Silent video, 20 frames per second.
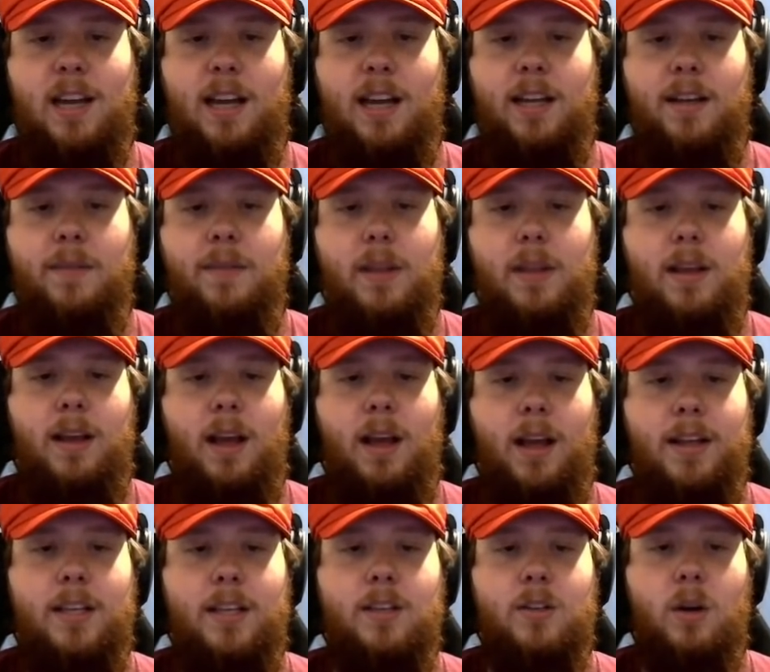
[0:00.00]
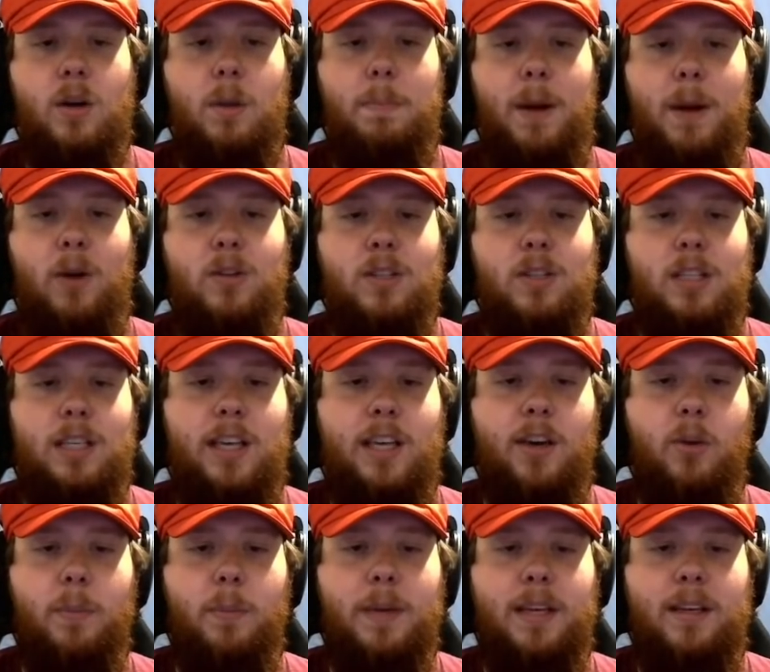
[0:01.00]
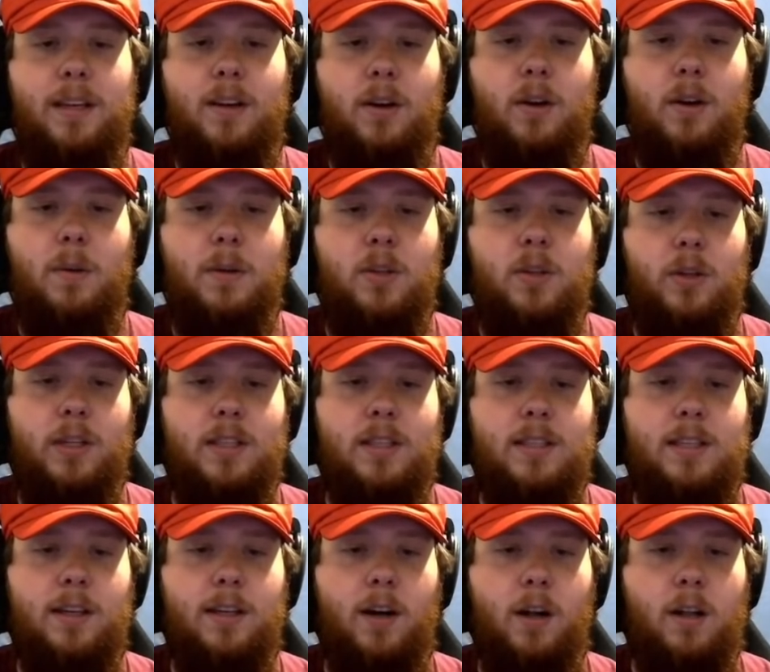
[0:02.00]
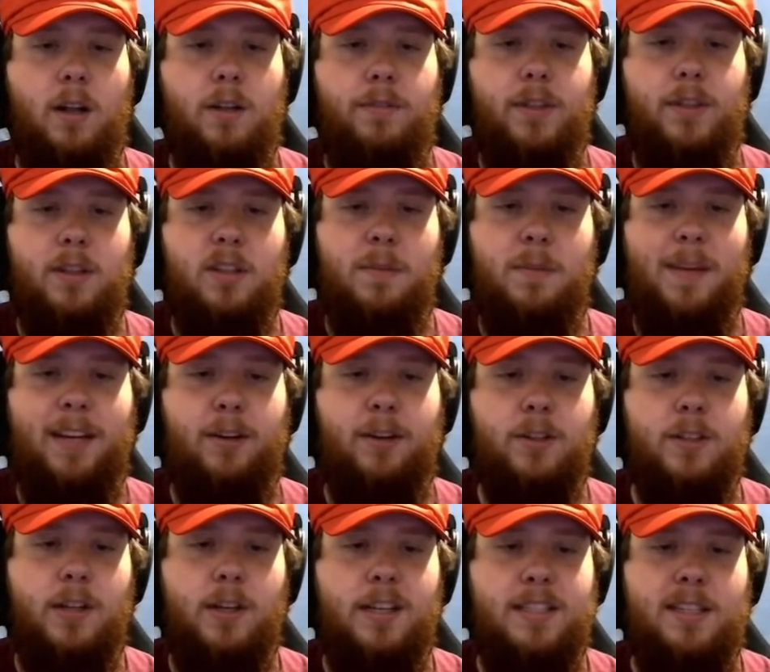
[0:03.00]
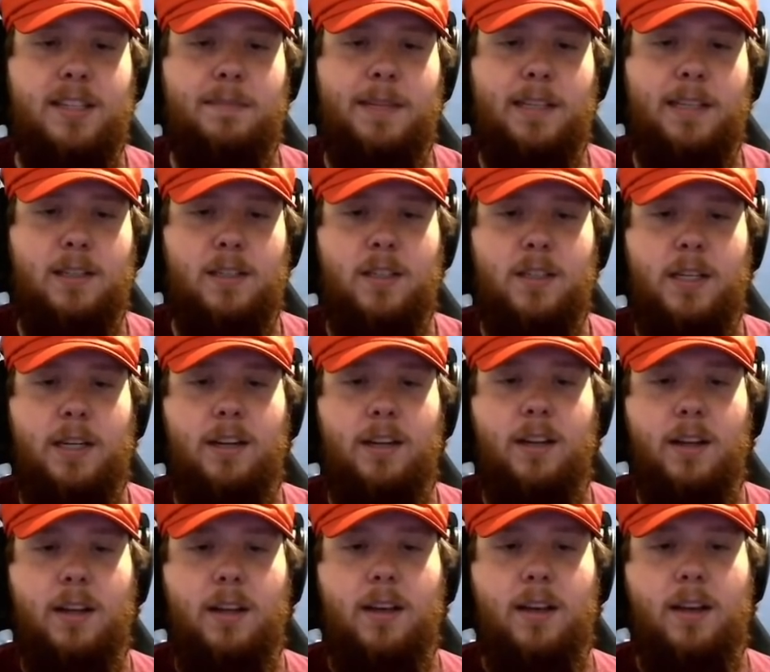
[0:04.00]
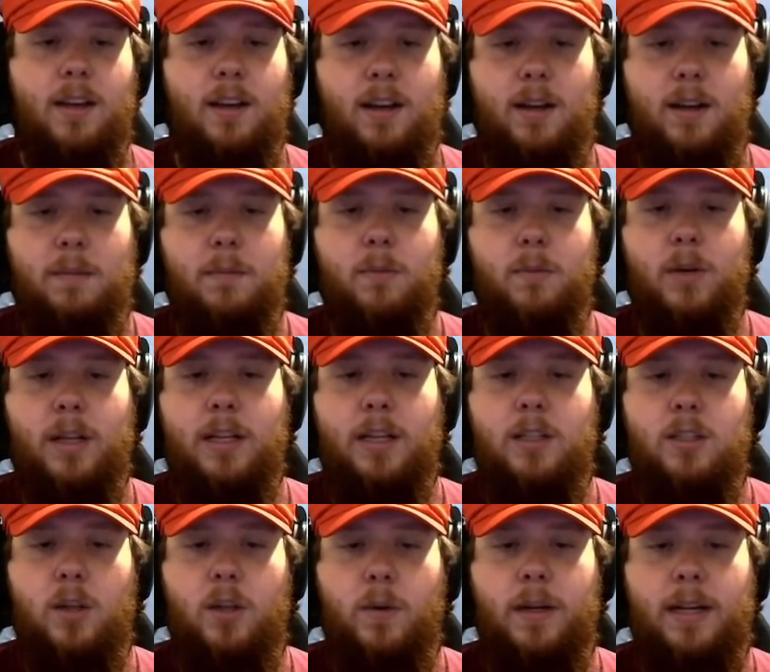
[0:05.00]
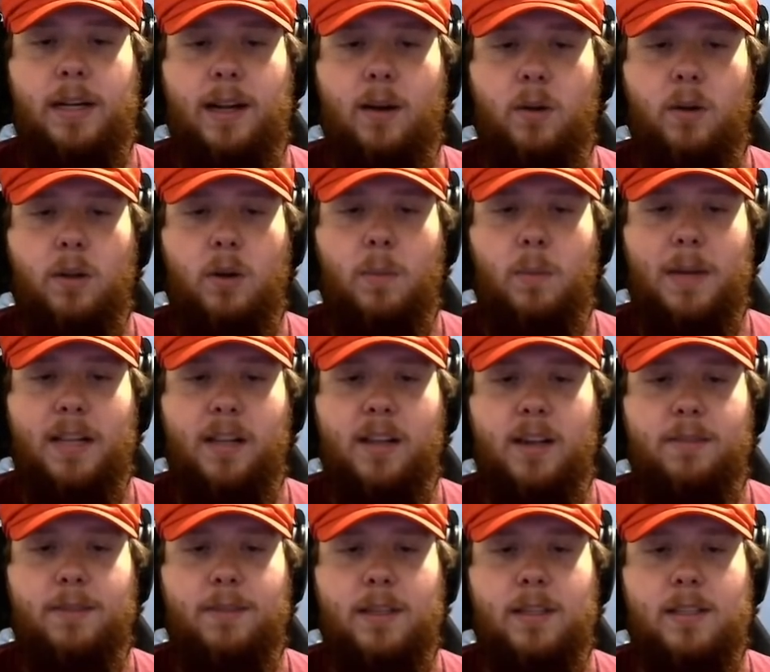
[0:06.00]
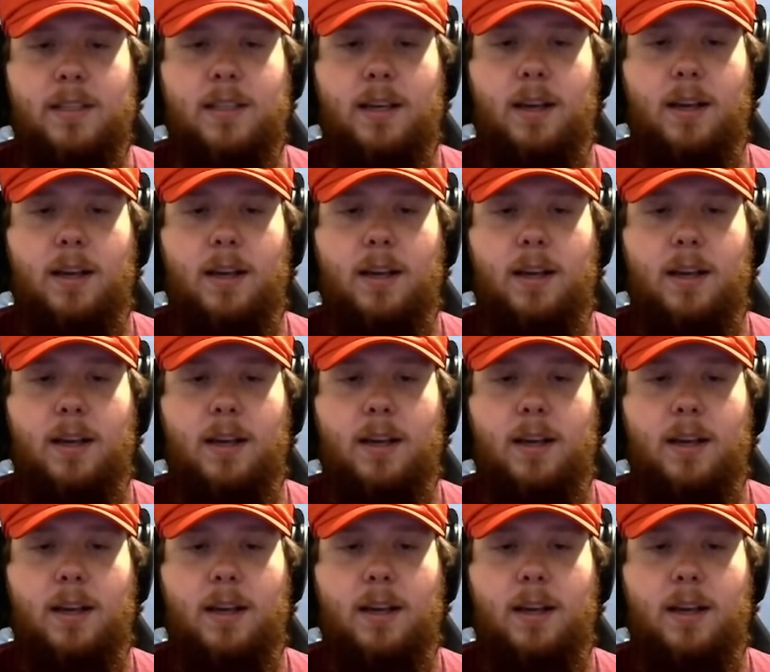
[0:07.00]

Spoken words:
Die. And he's about to kill me. Oh, you can see all of the tomato sauce on my screen, really showing how low my life is.